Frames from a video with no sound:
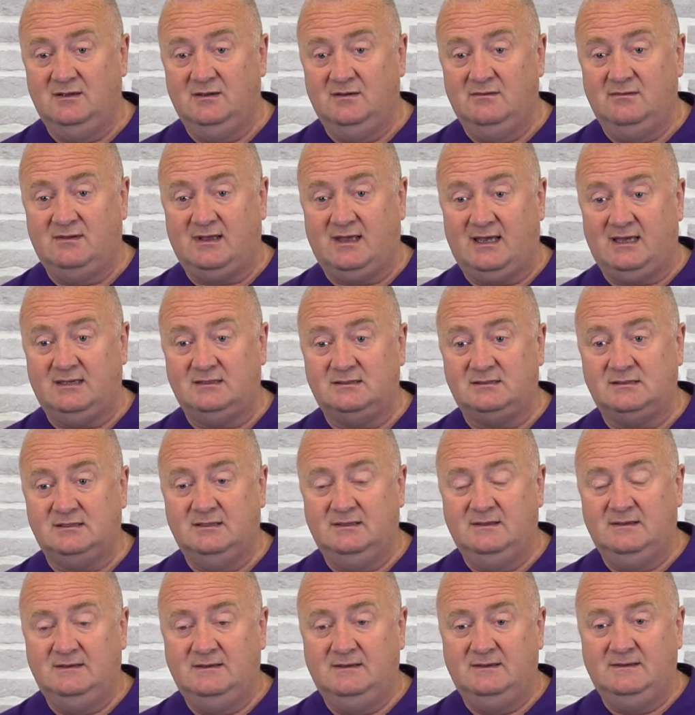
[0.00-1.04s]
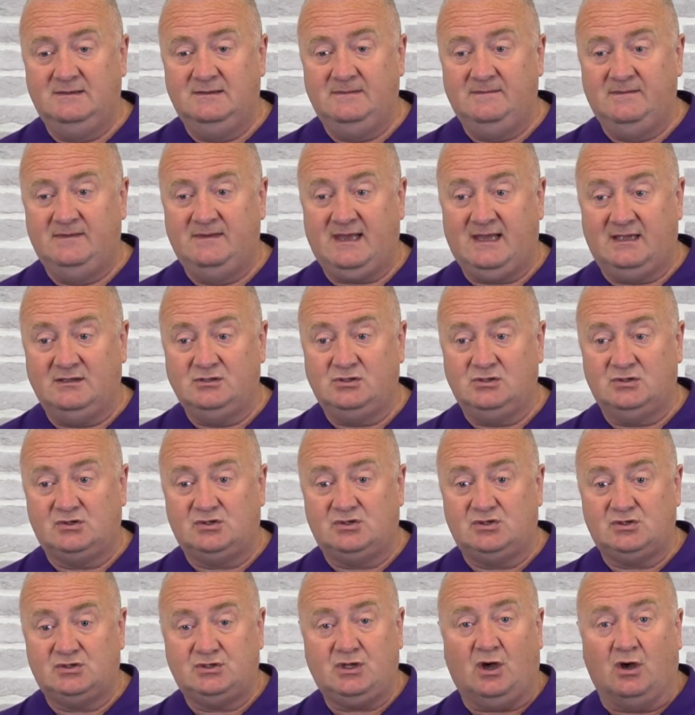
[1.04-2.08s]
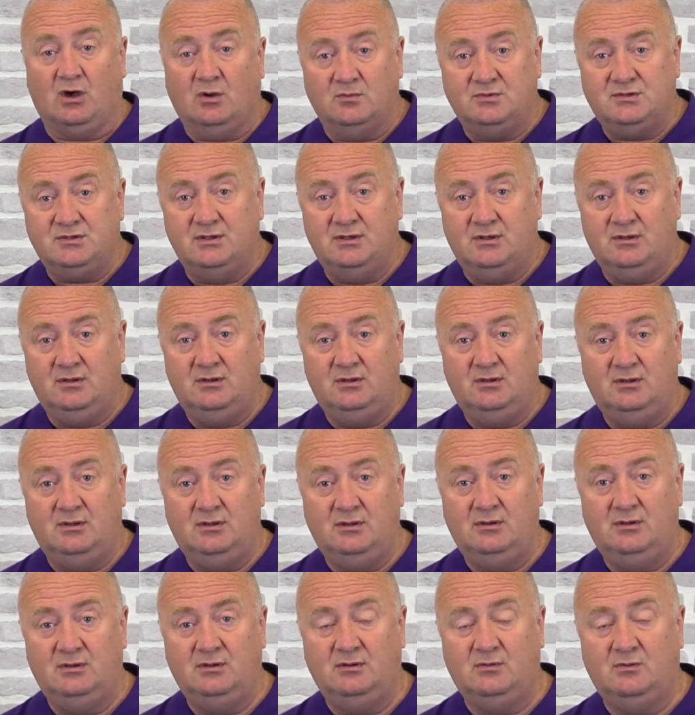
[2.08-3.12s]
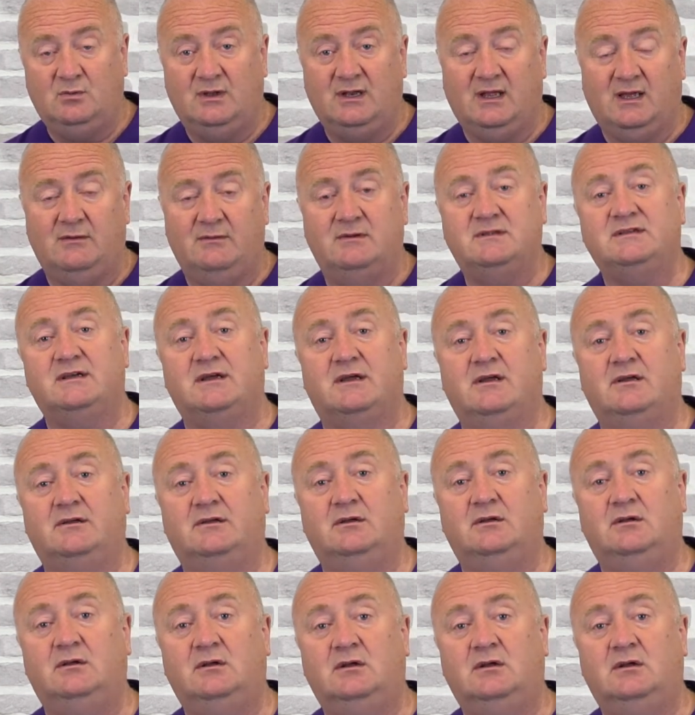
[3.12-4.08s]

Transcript: that that just stopped when I retired.